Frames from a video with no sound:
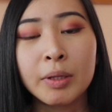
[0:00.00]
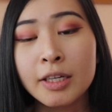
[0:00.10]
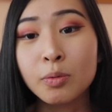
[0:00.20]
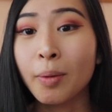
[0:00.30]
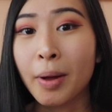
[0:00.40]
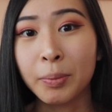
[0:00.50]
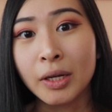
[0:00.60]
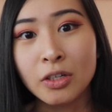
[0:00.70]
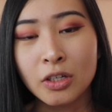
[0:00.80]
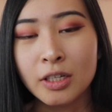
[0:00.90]
These web
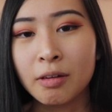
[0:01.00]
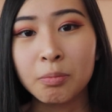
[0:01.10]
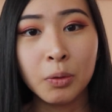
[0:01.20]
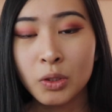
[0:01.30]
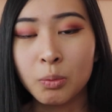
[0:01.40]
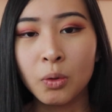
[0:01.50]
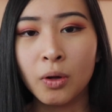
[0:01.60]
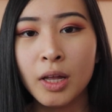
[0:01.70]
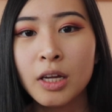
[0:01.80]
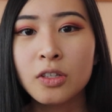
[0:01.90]
applications have
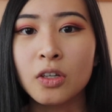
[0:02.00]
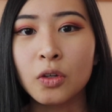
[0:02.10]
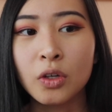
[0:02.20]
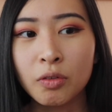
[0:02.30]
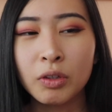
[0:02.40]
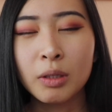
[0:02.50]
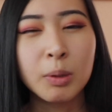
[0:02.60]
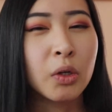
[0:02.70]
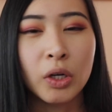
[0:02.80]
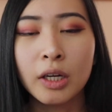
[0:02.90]
multiple, so you can really
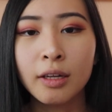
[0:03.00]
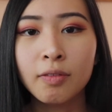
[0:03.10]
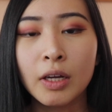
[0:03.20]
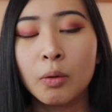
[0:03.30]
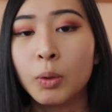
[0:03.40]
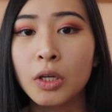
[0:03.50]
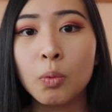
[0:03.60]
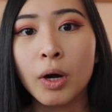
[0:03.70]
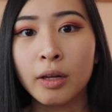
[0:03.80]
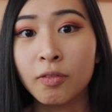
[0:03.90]
be creative in what
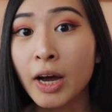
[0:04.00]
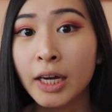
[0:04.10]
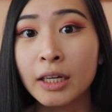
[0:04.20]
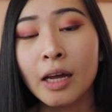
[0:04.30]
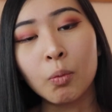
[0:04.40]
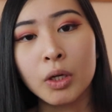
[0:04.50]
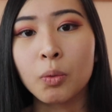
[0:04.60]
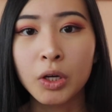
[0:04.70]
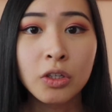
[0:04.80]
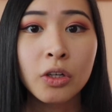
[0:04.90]
you want to find and what
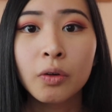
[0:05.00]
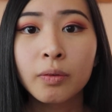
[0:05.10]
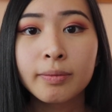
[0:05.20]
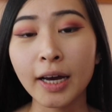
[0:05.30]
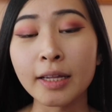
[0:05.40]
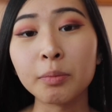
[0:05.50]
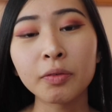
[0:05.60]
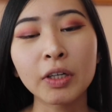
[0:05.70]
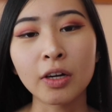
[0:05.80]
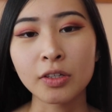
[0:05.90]
you want to do. And then
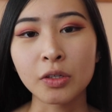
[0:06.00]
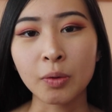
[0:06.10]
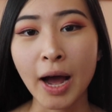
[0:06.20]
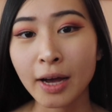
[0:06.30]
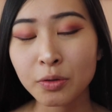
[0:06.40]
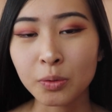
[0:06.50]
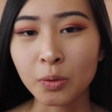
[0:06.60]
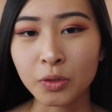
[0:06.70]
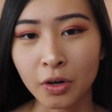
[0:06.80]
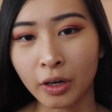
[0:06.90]
moving on to
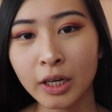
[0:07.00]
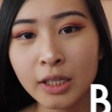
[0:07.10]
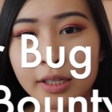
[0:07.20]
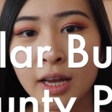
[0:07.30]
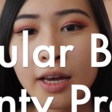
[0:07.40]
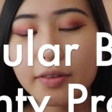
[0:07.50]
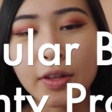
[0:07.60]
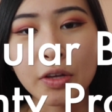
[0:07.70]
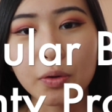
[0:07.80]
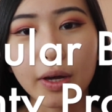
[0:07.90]
actual targets
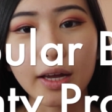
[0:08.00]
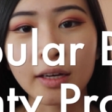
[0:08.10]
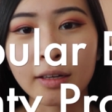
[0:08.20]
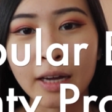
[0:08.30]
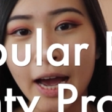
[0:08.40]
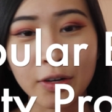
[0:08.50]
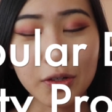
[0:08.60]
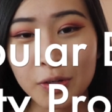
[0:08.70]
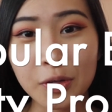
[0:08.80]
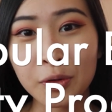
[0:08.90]
that you can
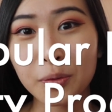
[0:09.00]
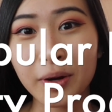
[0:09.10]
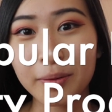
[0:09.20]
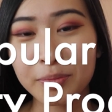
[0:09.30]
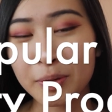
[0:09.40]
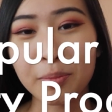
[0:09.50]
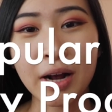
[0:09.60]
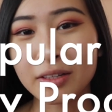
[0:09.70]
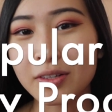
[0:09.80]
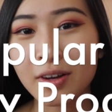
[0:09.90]
actually do some
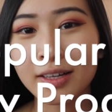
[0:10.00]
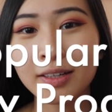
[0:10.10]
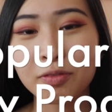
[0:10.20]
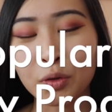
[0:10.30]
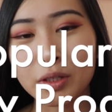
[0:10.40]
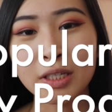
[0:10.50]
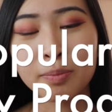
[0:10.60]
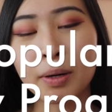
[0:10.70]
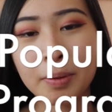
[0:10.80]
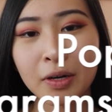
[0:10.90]
practice on for these
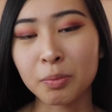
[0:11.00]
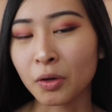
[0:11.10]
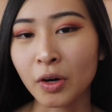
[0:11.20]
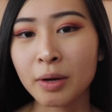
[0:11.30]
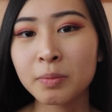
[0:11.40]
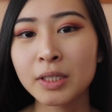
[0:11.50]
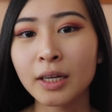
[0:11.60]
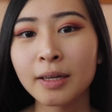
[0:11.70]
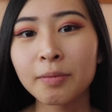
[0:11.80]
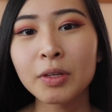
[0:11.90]
bug bounty programs.
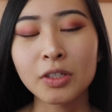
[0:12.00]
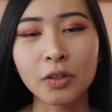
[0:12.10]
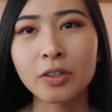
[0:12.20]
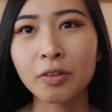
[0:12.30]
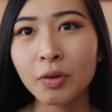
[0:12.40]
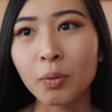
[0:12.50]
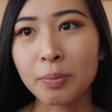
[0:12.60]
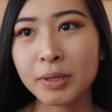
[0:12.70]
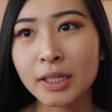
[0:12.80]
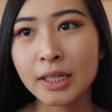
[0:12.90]
So there are different
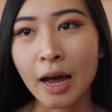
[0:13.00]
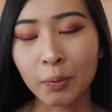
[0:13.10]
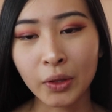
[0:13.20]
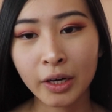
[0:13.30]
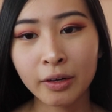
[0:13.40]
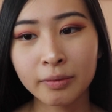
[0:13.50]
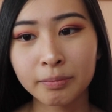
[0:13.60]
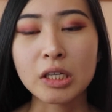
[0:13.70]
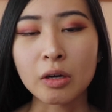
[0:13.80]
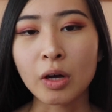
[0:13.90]
websites out there.
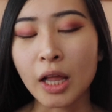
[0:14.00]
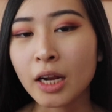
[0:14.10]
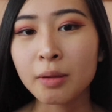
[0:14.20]
So a lot